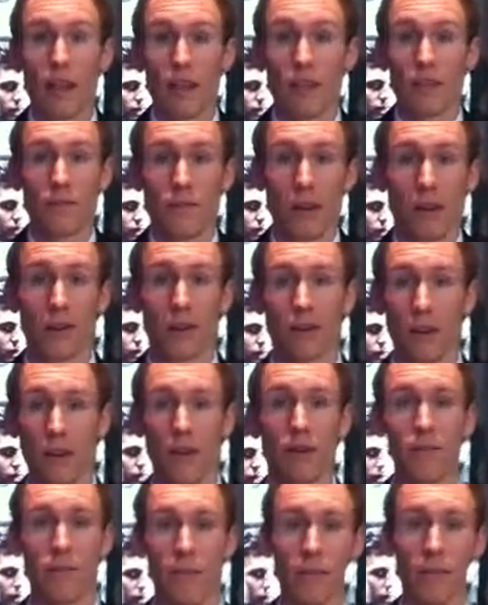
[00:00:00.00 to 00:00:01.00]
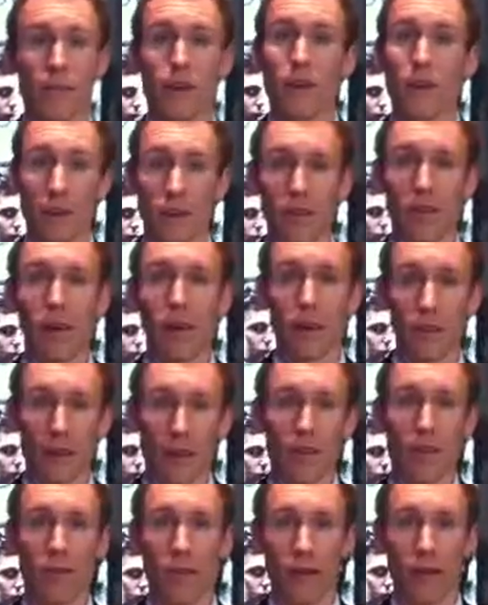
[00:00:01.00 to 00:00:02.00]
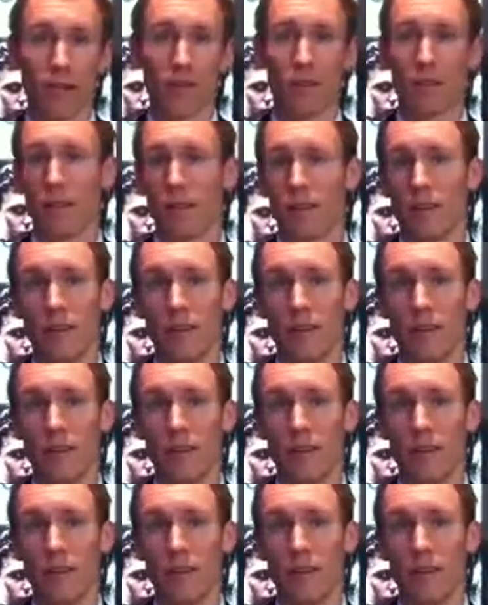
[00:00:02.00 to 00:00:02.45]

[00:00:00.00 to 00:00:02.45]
just felt started to feel good in the Colorado race,